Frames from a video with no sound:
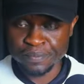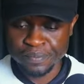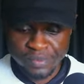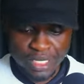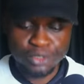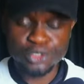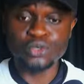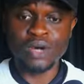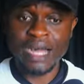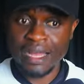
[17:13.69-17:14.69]
Now, you
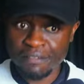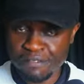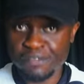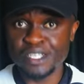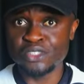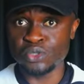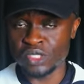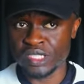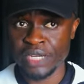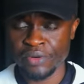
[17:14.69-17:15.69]
are free to
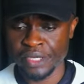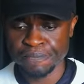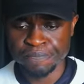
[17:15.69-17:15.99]
disagree.